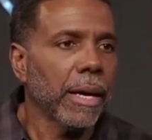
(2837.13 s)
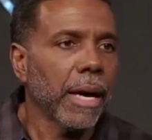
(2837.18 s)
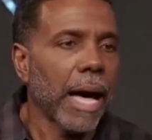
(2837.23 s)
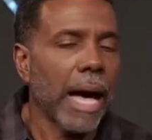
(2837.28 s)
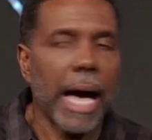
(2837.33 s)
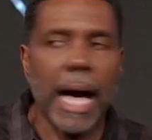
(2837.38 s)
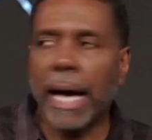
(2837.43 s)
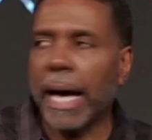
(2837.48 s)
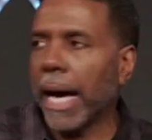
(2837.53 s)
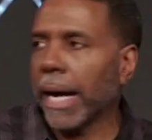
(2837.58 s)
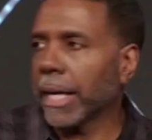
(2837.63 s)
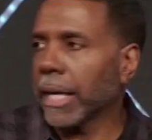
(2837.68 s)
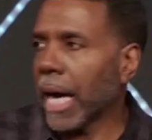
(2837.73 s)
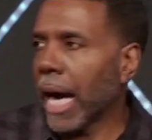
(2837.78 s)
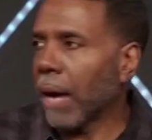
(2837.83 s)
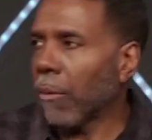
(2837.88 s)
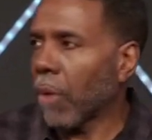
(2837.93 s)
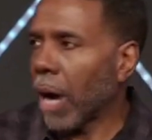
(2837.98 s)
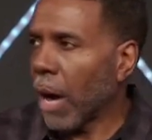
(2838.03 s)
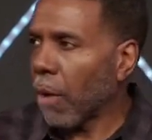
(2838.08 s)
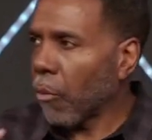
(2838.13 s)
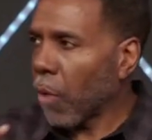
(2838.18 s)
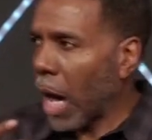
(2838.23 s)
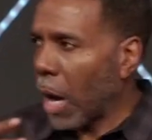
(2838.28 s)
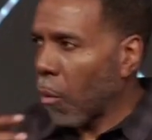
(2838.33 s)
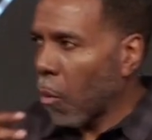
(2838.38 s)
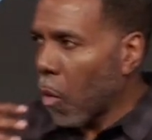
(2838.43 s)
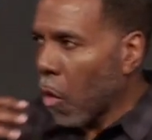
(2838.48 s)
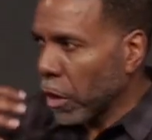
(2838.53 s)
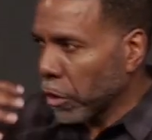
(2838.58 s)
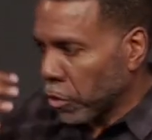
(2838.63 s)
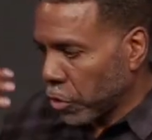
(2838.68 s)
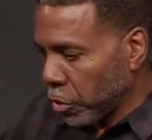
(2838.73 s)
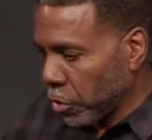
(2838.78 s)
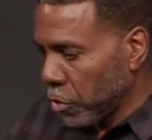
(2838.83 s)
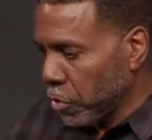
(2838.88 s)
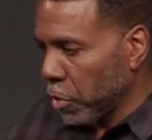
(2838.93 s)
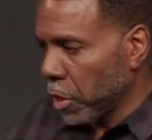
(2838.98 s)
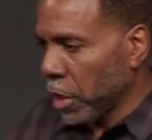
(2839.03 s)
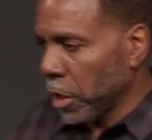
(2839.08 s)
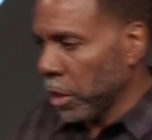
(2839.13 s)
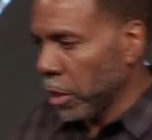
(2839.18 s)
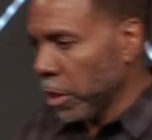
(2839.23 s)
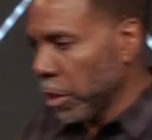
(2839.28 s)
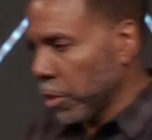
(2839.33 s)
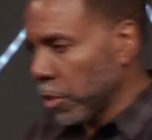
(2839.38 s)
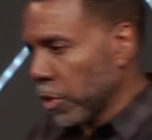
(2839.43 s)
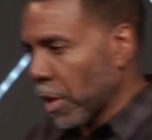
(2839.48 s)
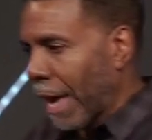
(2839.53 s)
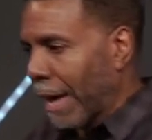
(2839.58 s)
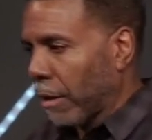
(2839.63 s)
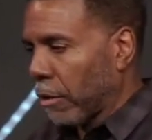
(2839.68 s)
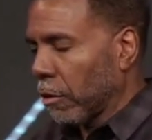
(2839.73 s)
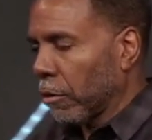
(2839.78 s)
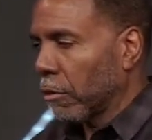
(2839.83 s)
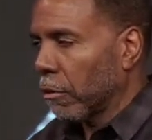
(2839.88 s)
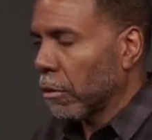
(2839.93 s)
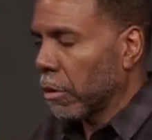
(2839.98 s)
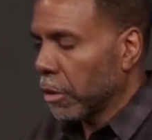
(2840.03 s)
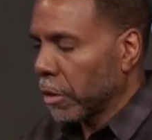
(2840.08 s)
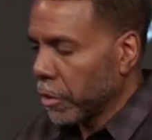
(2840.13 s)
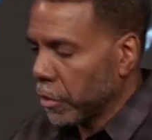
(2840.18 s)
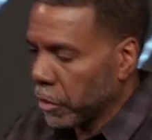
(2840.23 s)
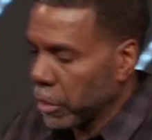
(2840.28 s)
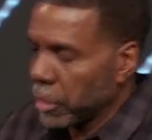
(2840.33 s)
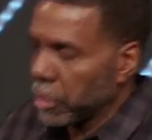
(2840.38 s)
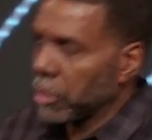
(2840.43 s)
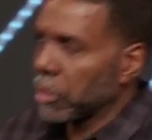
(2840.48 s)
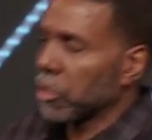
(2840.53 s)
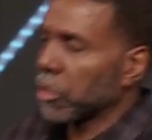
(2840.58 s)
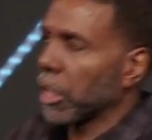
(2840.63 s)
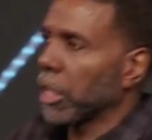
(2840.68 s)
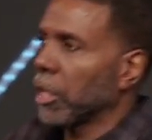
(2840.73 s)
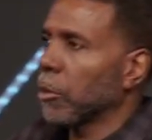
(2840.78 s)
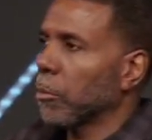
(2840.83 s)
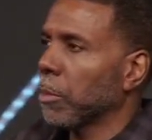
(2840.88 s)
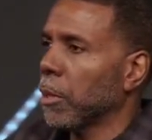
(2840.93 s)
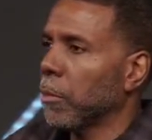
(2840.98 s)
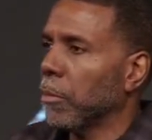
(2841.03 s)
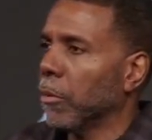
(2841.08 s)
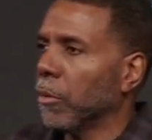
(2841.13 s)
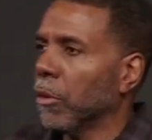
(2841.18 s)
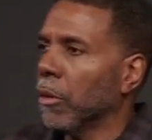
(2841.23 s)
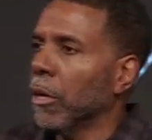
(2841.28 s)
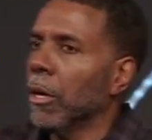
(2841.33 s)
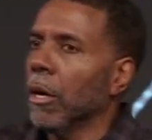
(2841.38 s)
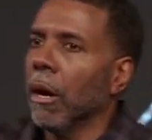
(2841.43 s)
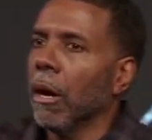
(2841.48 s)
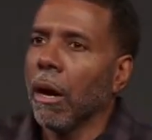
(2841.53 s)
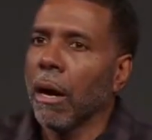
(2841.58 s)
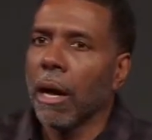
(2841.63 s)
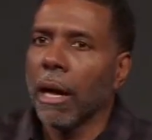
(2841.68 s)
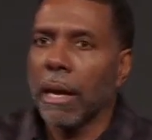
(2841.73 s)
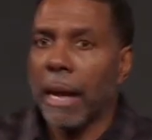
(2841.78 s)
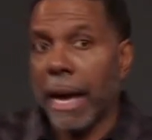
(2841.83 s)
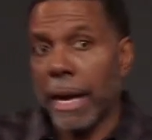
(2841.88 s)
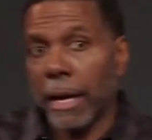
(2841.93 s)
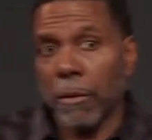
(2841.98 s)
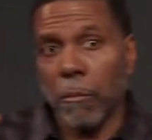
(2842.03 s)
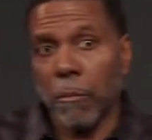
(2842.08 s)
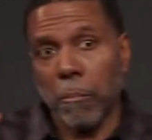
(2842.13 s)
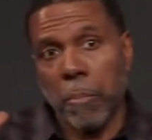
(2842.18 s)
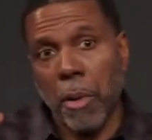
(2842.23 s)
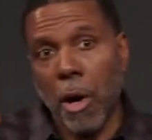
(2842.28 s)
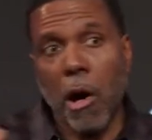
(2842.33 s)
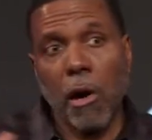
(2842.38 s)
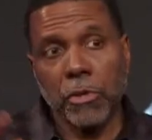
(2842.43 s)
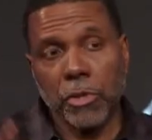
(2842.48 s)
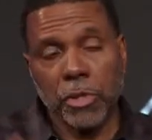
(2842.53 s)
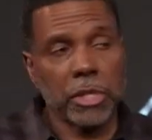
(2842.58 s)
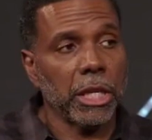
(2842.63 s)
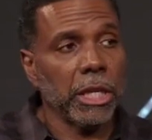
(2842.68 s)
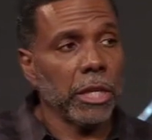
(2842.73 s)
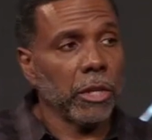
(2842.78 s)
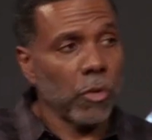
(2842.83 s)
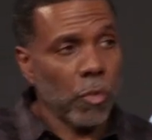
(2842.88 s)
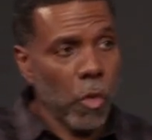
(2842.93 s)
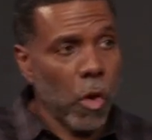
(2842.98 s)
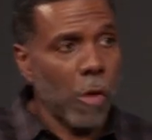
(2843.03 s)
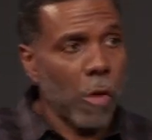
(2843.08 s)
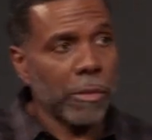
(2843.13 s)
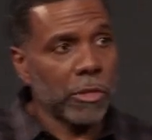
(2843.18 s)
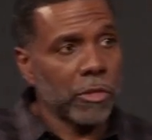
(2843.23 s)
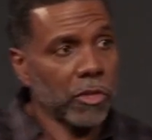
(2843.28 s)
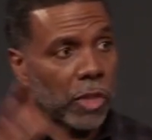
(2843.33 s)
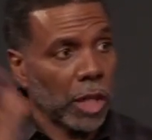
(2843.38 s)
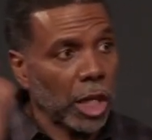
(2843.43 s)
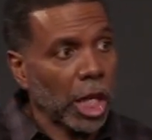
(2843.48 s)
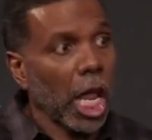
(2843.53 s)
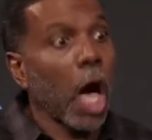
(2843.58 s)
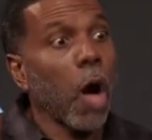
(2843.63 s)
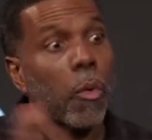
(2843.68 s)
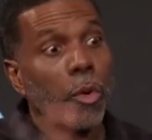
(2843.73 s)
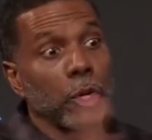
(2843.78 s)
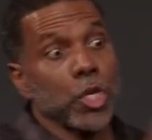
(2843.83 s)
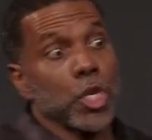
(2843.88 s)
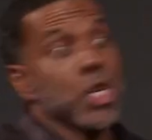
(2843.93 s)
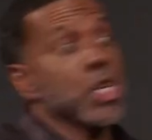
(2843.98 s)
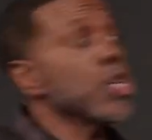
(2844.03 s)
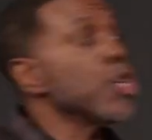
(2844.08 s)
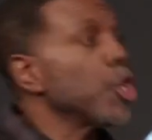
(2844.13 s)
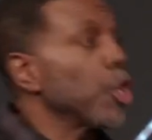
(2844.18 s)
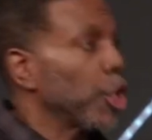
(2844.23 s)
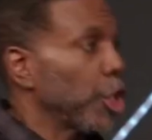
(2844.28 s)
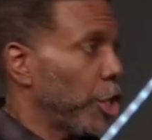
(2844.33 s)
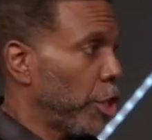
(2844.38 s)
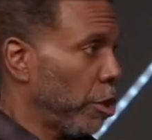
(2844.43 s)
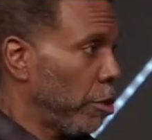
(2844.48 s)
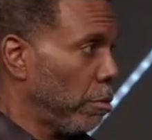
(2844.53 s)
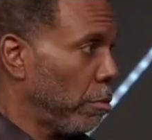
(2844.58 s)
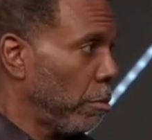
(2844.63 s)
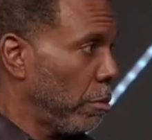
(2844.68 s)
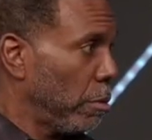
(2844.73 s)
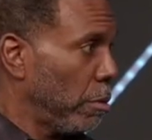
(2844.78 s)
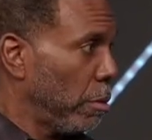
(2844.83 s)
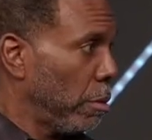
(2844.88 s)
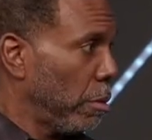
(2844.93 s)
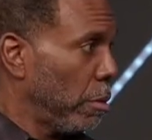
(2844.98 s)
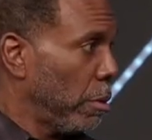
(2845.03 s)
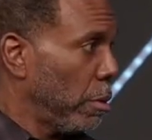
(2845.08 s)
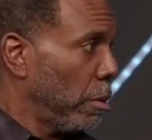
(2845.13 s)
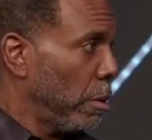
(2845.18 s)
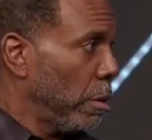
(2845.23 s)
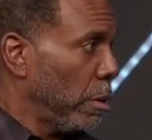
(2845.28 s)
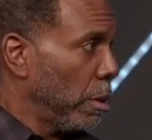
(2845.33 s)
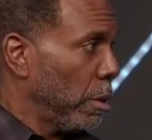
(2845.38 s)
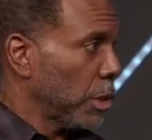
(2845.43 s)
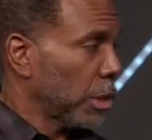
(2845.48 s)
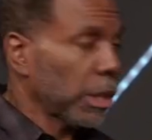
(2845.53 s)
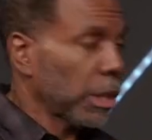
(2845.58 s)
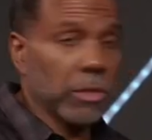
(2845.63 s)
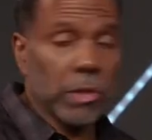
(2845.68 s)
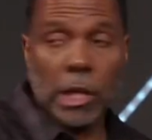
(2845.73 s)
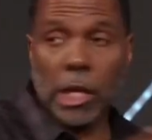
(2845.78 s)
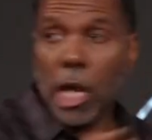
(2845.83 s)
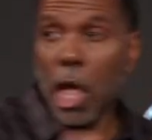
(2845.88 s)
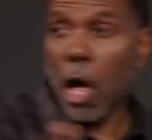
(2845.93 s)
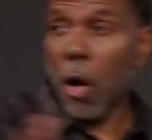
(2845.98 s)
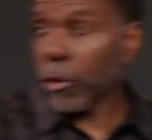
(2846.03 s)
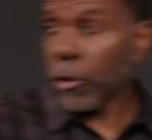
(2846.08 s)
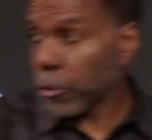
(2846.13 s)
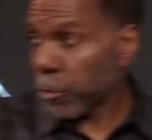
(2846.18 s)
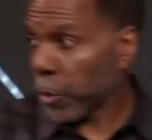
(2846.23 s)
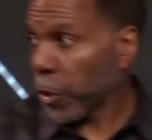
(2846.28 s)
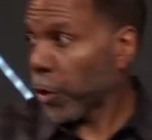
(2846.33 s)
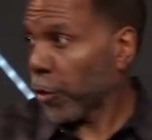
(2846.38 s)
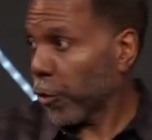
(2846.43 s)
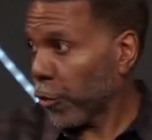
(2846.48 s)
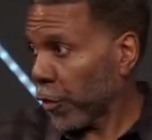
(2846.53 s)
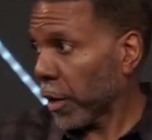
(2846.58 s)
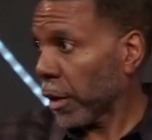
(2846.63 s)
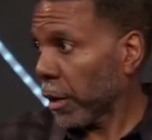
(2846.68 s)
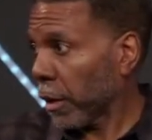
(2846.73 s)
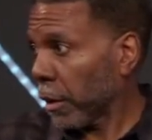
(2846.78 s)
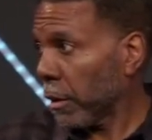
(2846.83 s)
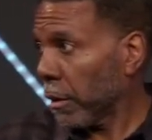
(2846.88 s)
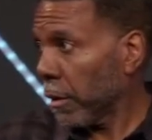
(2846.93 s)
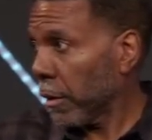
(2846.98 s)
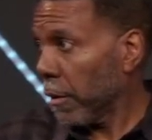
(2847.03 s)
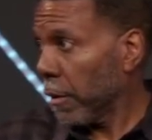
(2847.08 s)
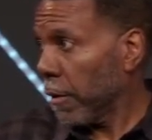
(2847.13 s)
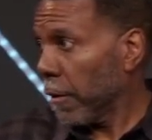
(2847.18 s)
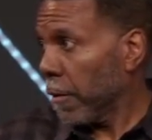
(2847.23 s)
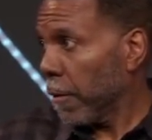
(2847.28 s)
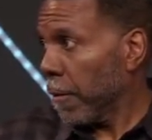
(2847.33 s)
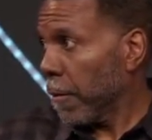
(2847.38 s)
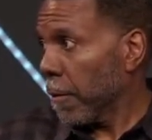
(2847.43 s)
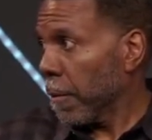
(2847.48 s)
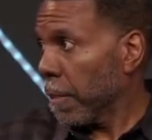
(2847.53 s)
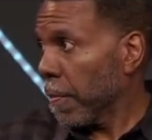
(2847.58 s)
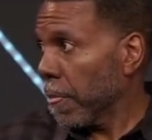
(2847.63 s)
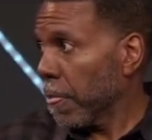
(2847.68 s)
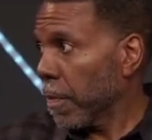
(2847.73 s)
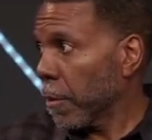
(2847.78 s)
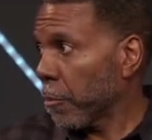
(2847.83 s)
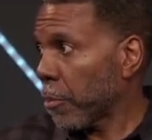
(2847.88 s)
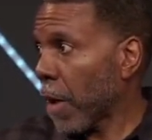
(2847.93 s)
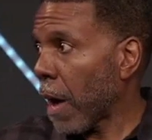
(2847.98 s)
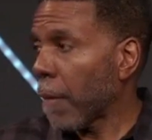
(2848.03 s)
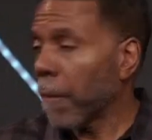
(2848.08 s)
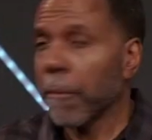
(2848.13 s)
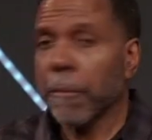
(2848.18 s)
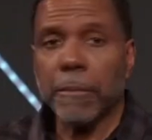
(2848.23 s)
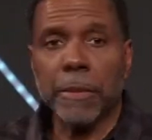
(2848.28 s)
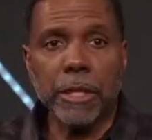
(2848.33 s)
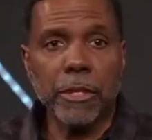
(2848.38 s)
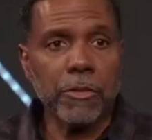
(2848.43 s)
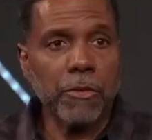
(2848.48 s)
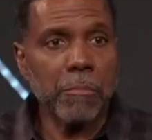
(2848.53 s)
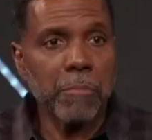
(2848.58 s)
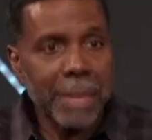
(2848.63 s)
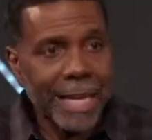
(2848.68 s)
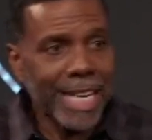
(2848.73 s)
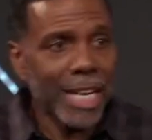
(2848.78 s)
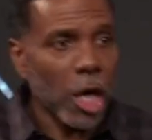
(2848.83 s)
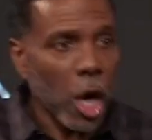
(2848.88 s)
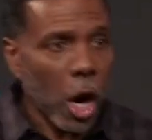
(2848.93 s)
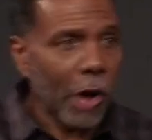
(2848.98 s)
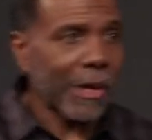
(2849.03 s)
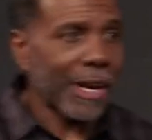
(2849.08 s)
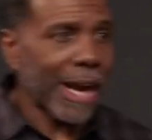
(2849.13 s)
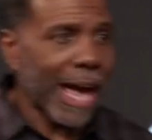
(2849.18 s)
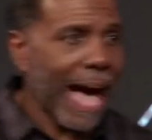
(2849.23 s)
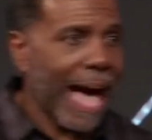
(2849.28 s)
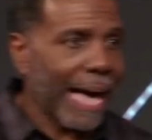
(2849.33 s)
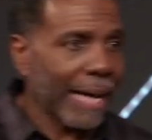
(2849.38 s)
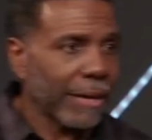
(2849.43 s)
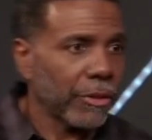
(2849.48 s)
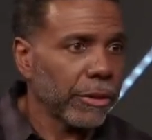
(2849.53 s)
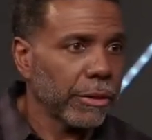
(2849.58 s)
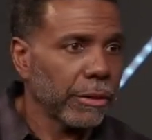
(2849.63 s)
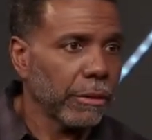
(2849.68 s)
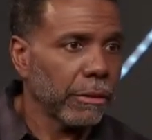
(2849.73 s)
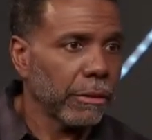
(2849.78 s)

I, I, I, I want to, in this cycle, continue to say to people, like Paul said in Romans, the law is good says the law is perfect. The problem is men are not.